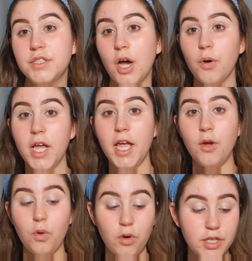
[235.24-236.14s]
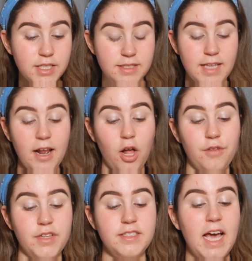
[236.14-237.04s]
So in order to set all
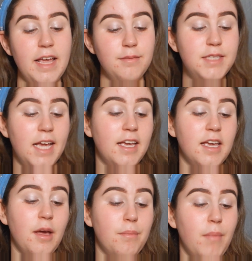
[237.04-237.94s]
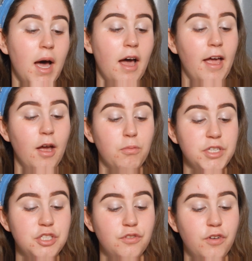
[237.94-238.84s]
of this, I am taking my
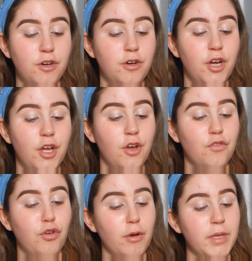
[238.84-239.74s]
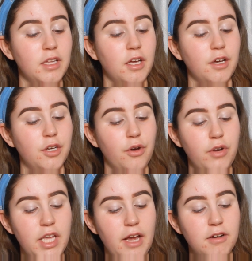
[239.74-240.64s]
original formula
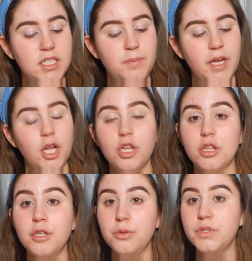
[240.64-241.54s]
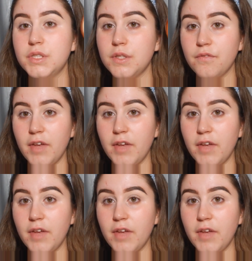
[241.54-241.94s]
Coty Airspun Loose